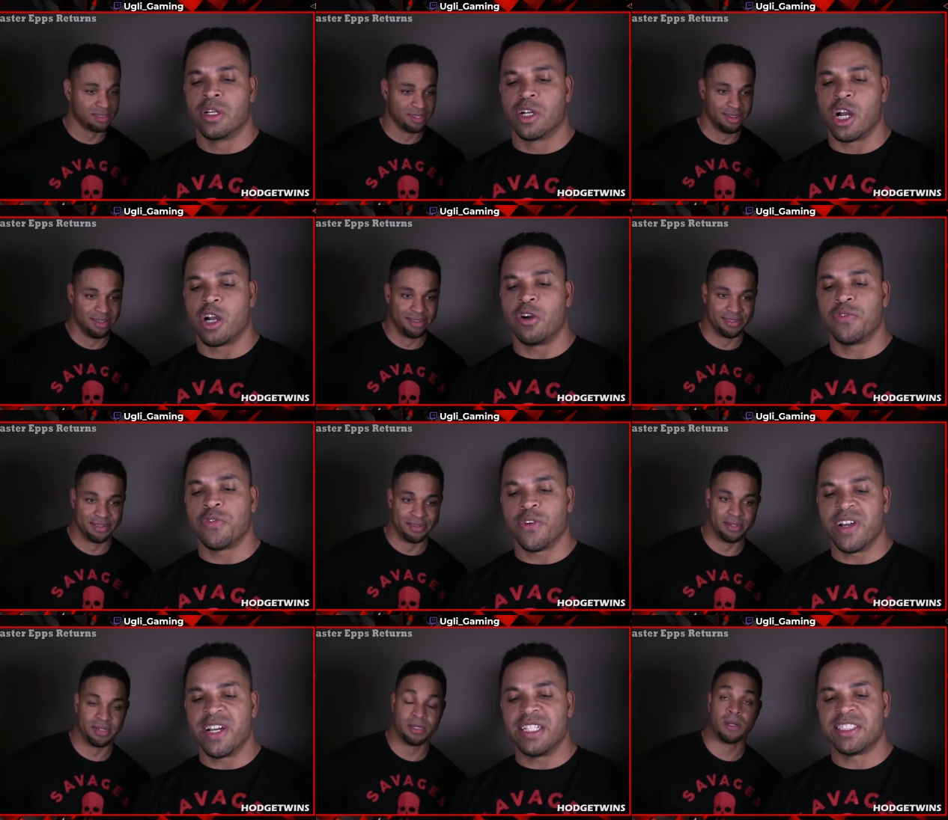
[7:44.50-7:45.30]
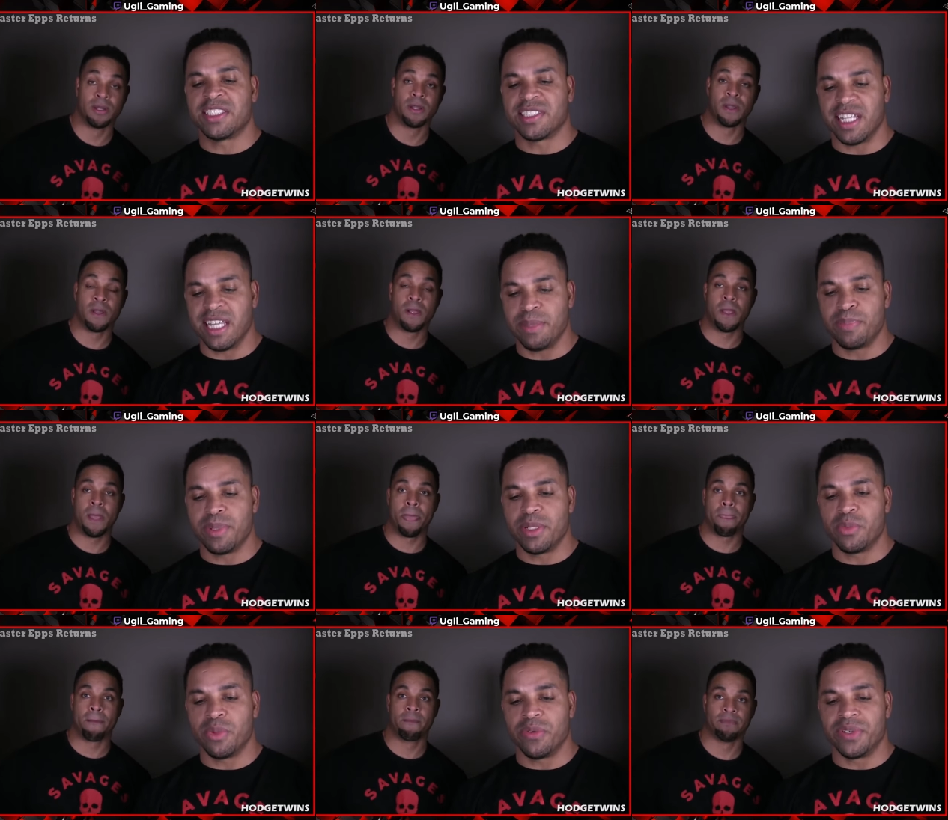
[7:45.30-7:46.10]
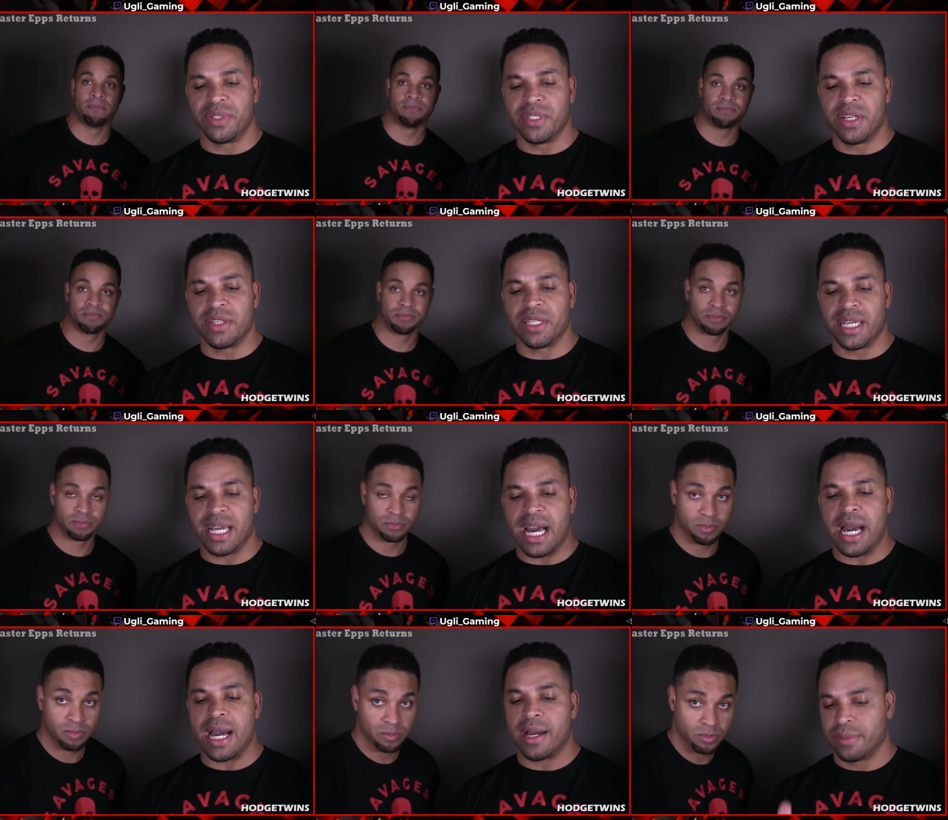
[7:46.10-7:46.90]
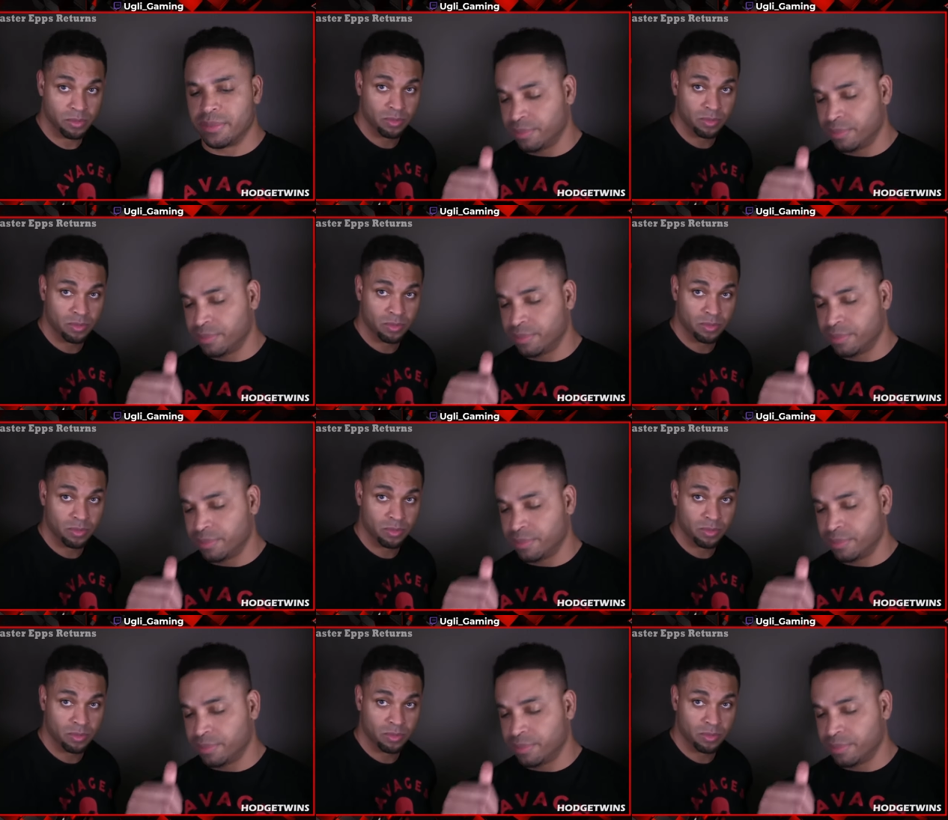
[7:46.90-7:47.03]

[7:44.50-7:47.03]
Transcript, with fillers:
Speaker 1: Girlfriend sleeping with another guy.